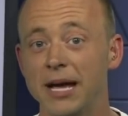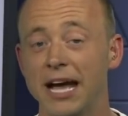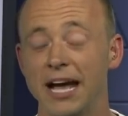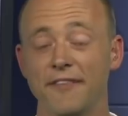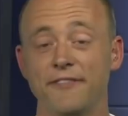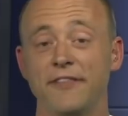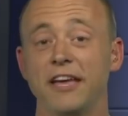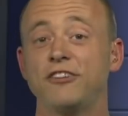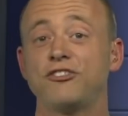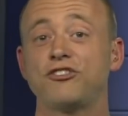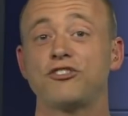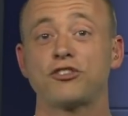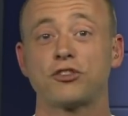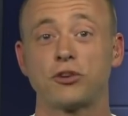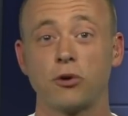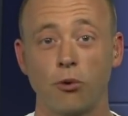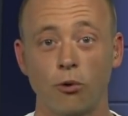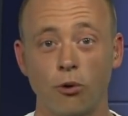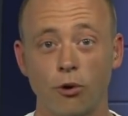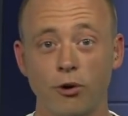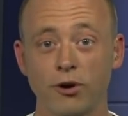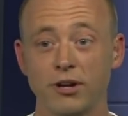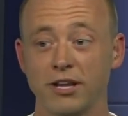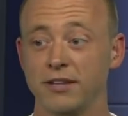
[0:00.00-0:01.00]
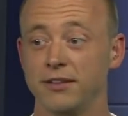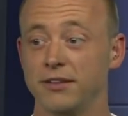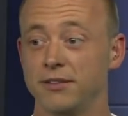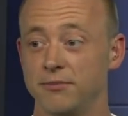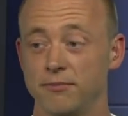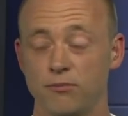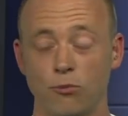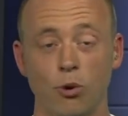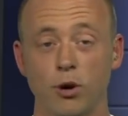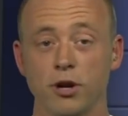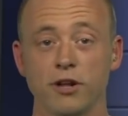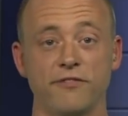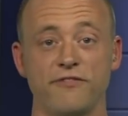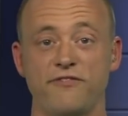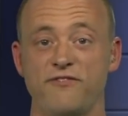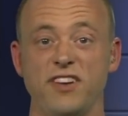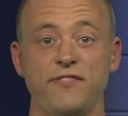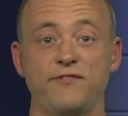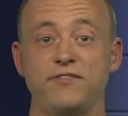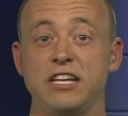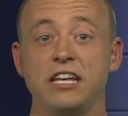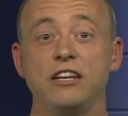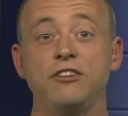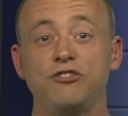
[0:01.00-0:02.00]
had they scored in one of
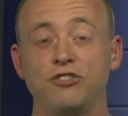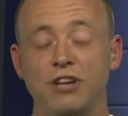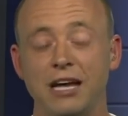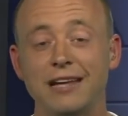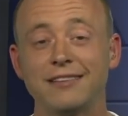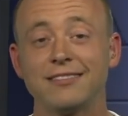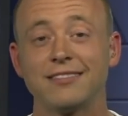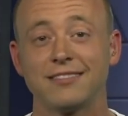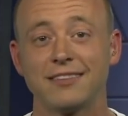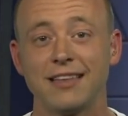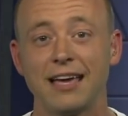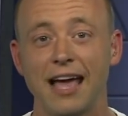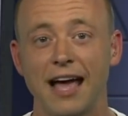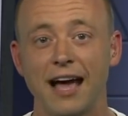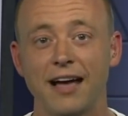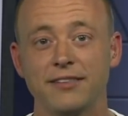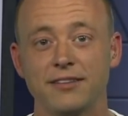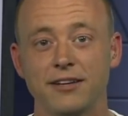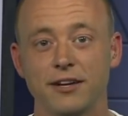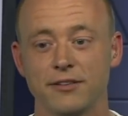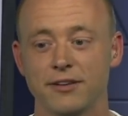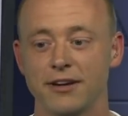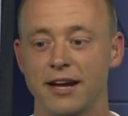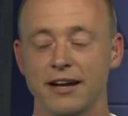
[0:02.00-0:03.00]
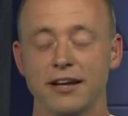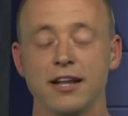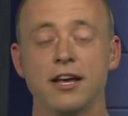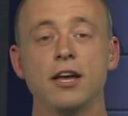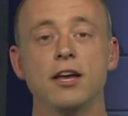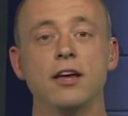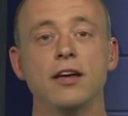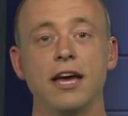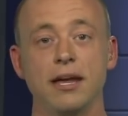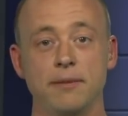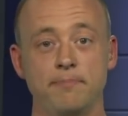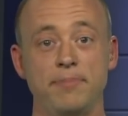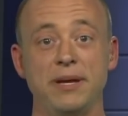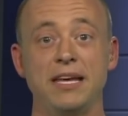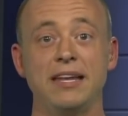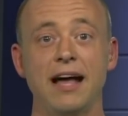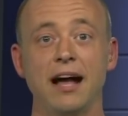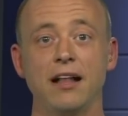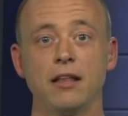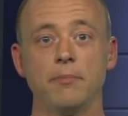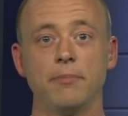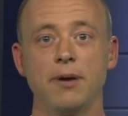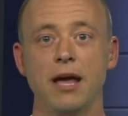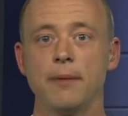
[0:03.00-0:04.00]
15 chances they had the other night and beat
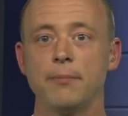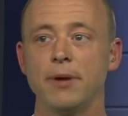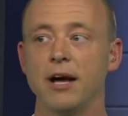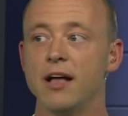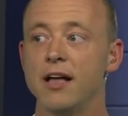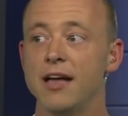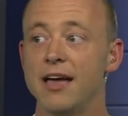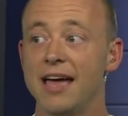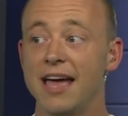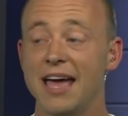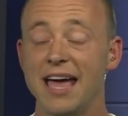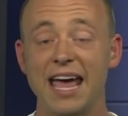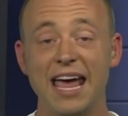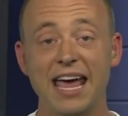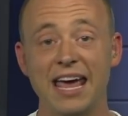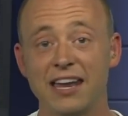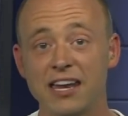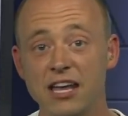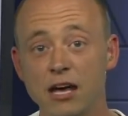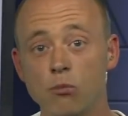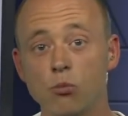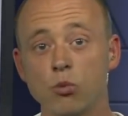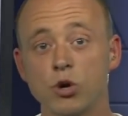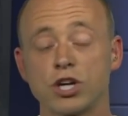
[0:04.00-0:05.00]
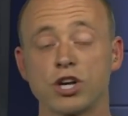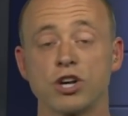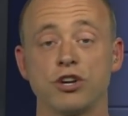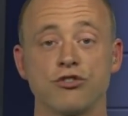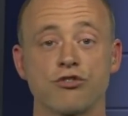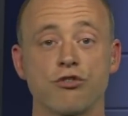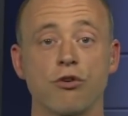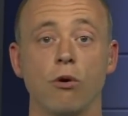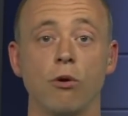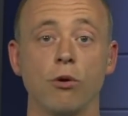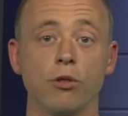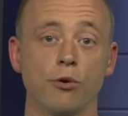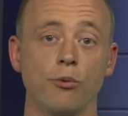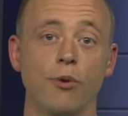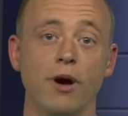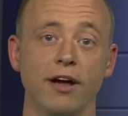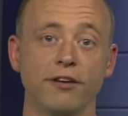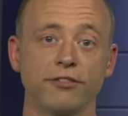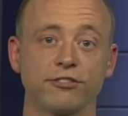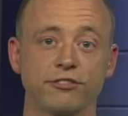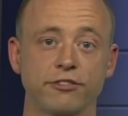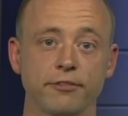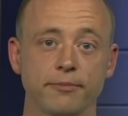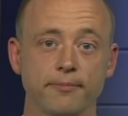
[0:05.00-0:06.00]
Alabama, A&M would control the
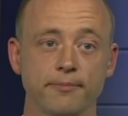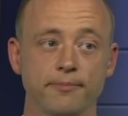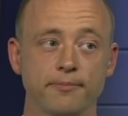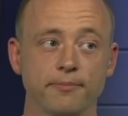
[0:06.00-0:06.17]
West.